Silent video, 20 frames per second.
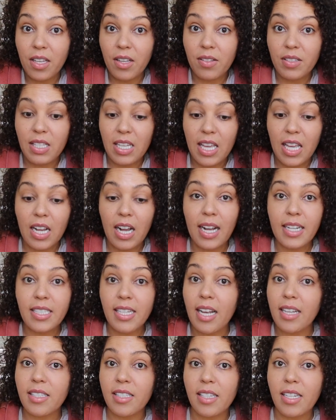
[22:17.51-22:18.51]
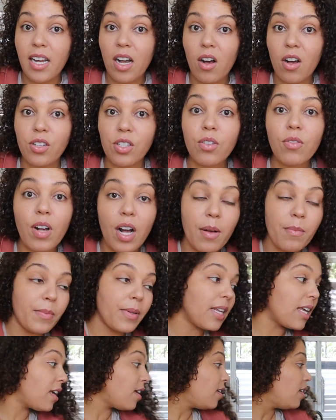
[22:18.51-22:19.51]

using. I tested out a new company.